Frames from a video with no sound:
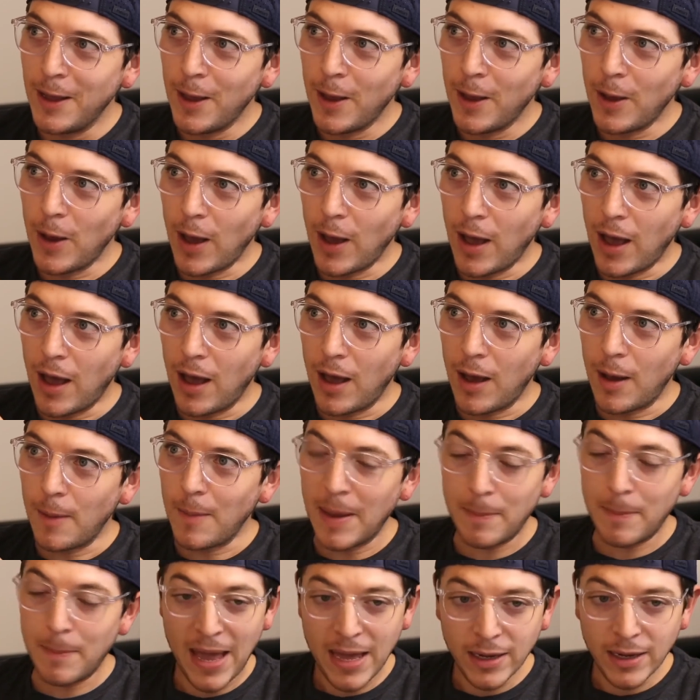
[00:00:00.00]
at
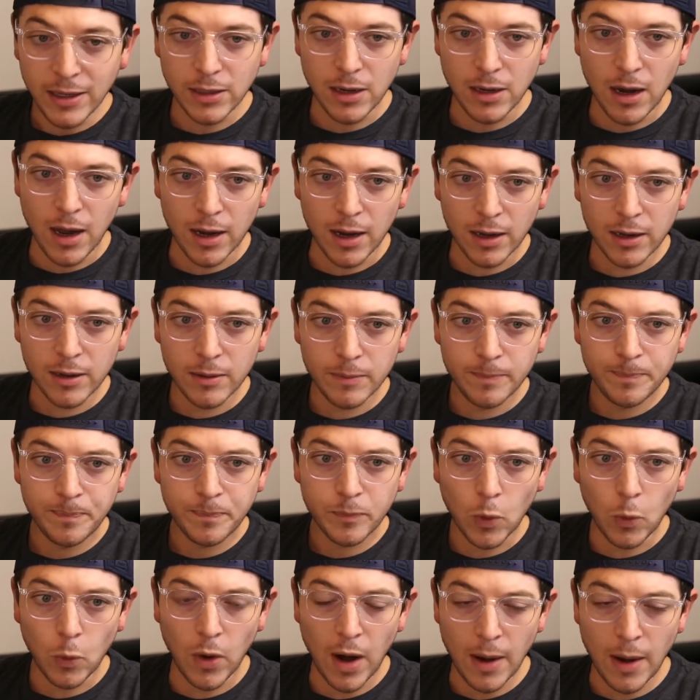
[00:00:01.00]
PandaDoc,
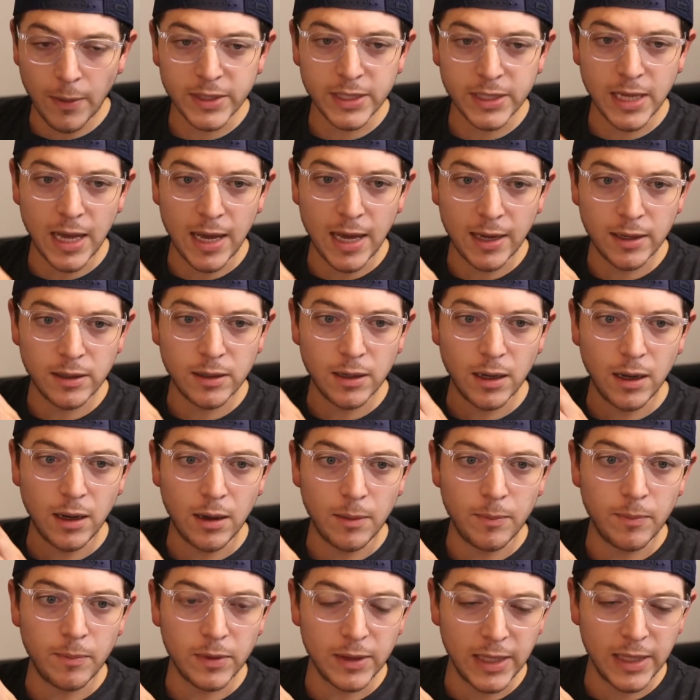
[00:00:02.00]
where I was at
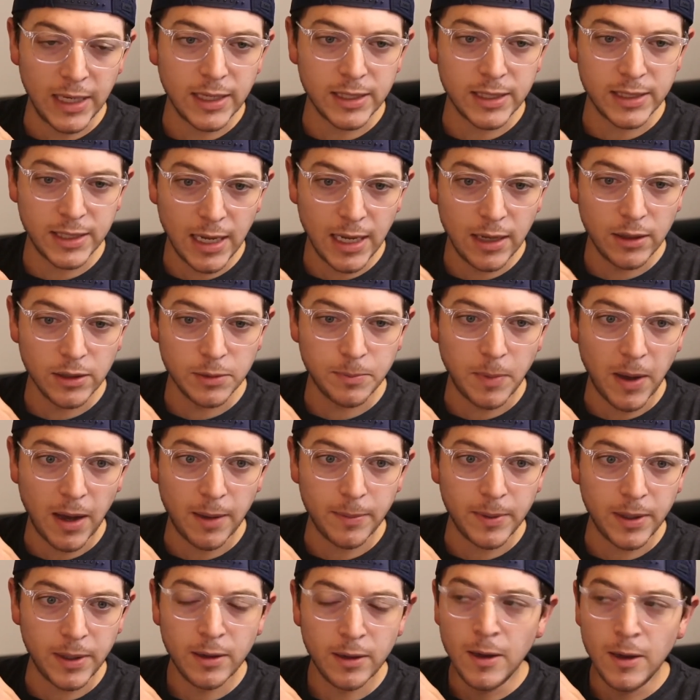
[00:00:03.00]
leading sales,
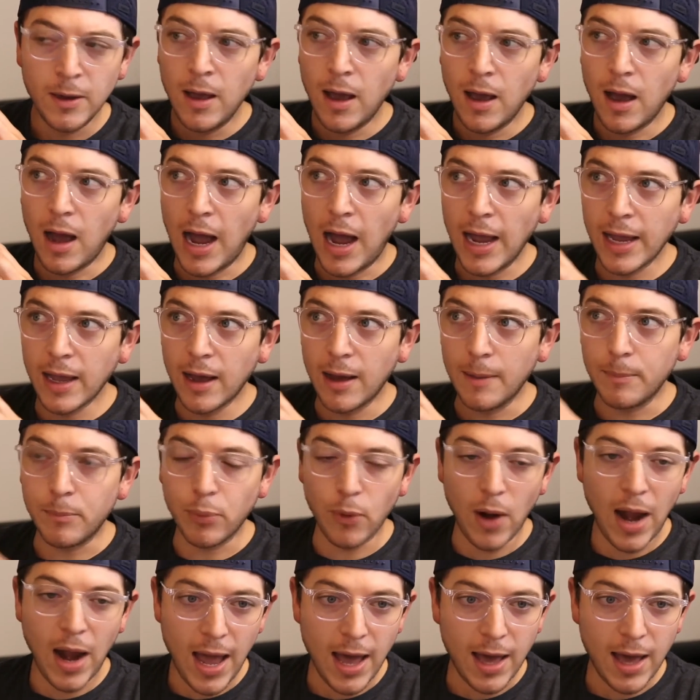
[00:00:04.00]
Bobby, I got
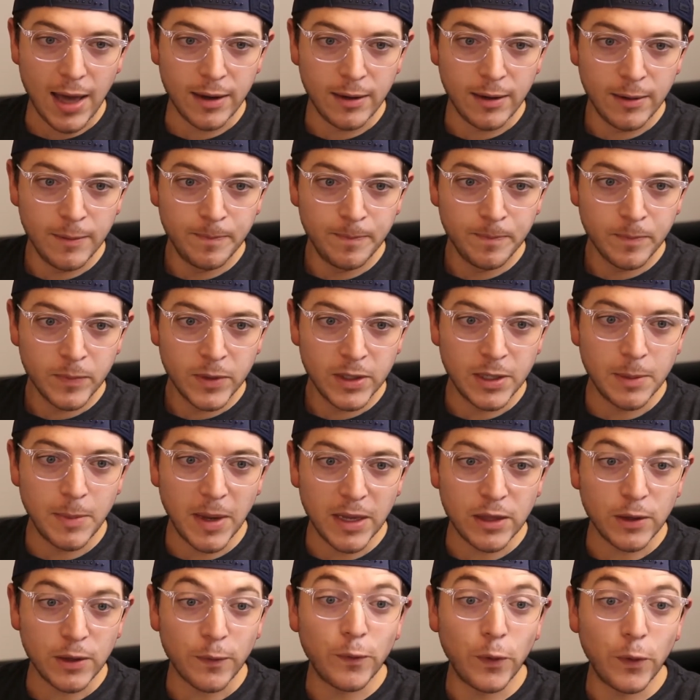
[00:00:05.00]
Brad to make the
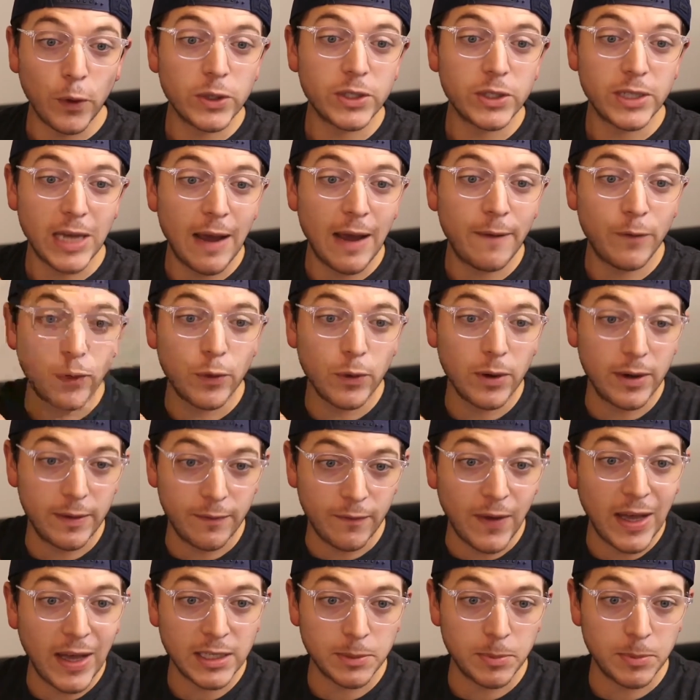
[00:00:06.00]
first ever
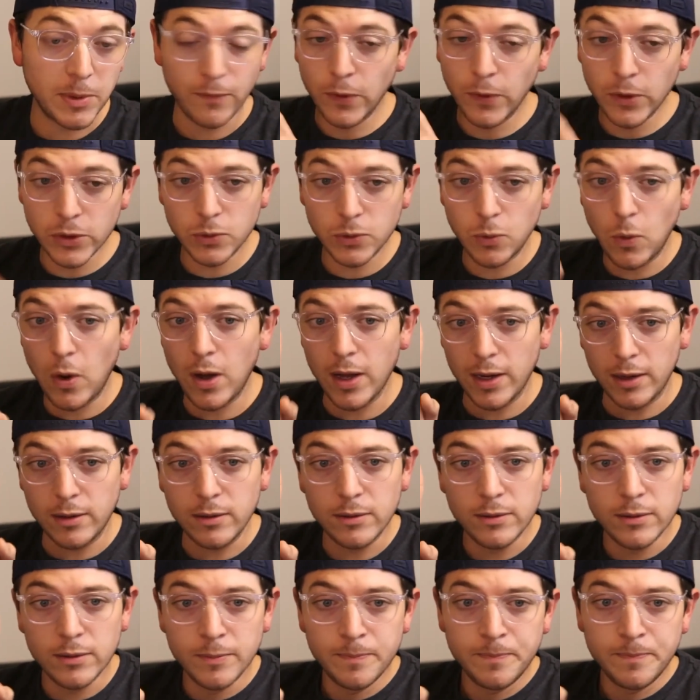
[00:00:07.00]
investment, first one,
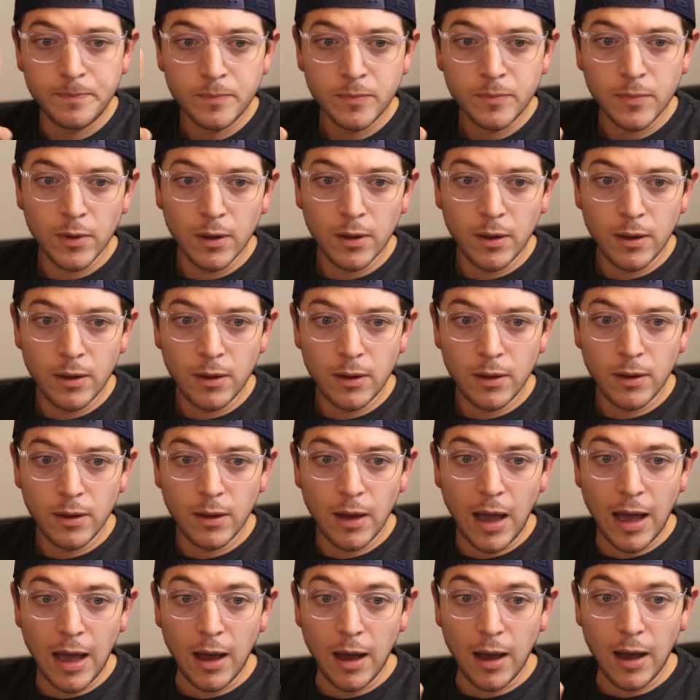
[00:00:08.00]

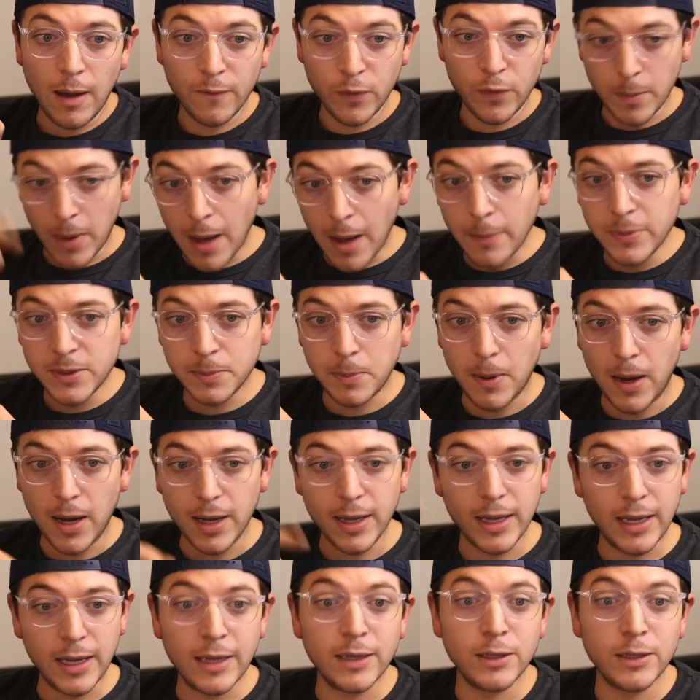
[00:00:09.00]
from HubSpot
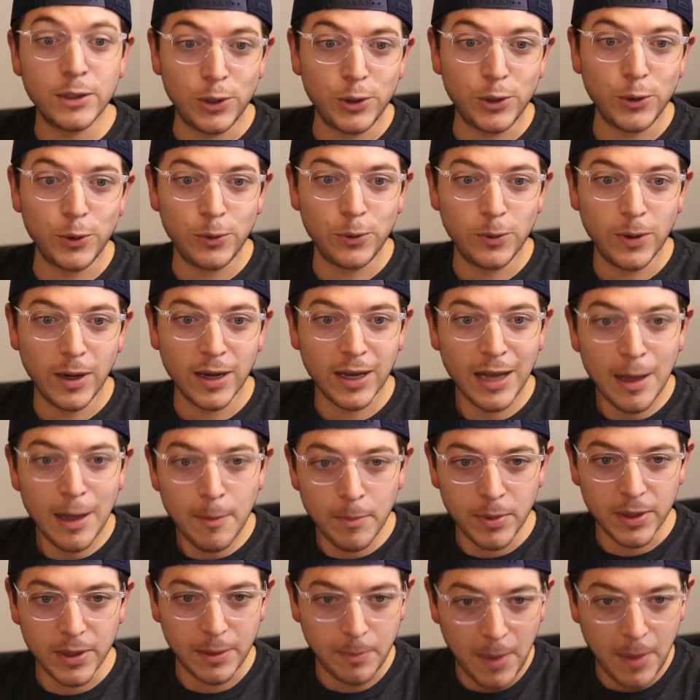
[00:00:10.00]
into a
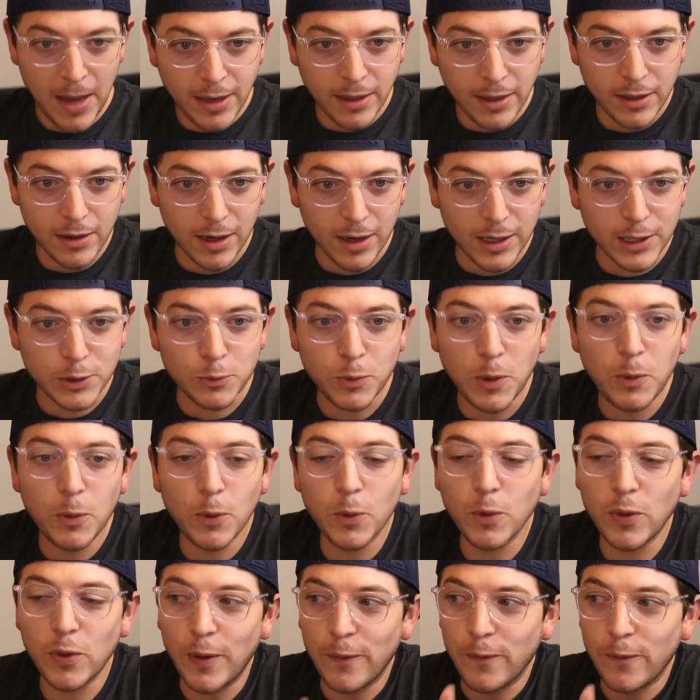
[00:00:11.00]
company, PandaDoc, because we were
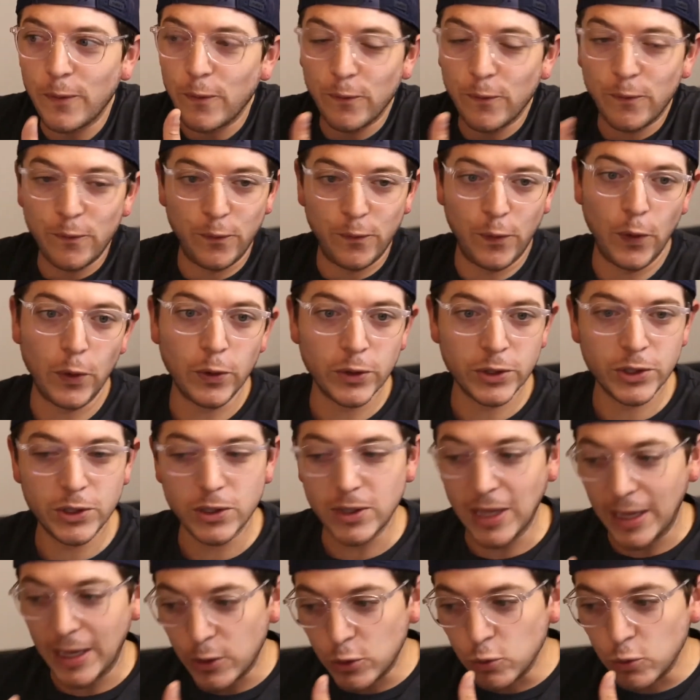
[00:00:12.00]
their first
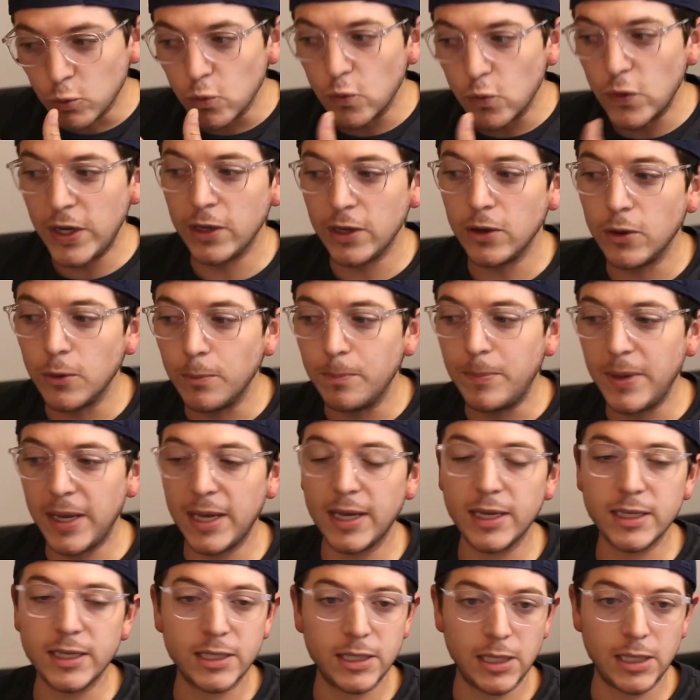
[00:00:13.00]
like real big
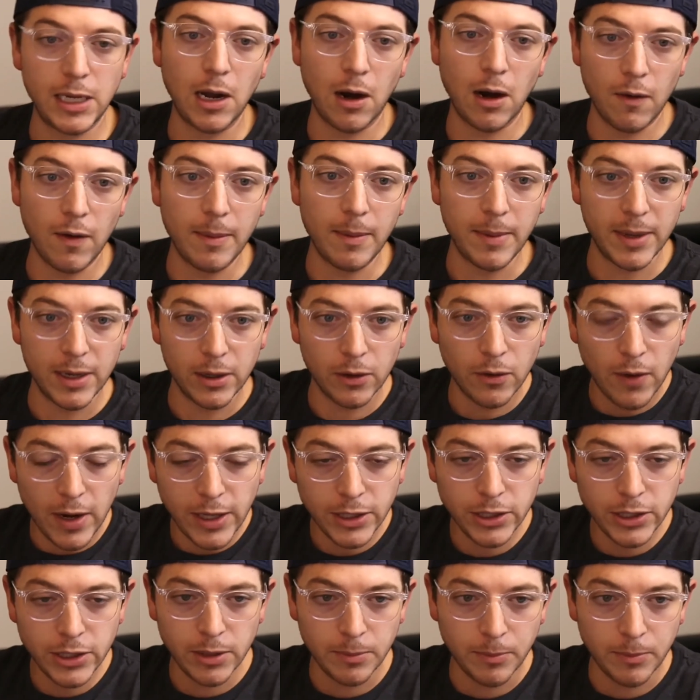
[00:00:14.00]
CRM
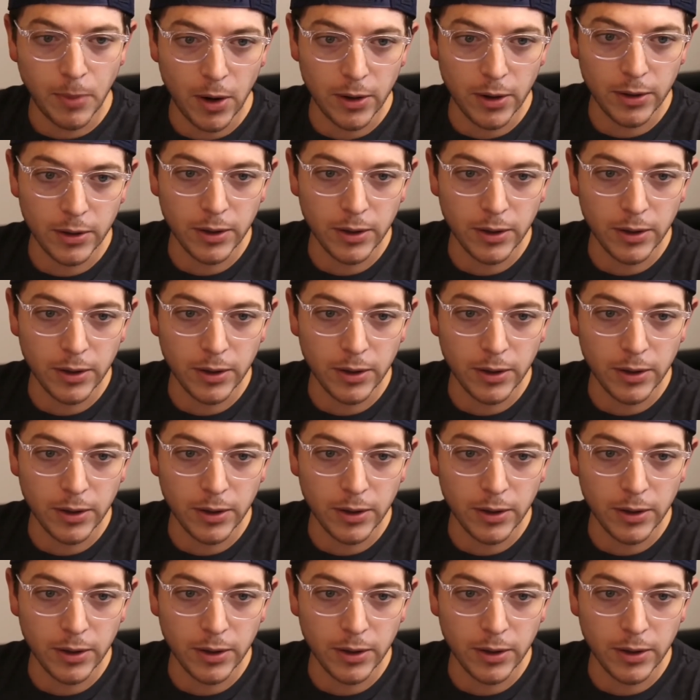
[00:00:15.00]
integration partner.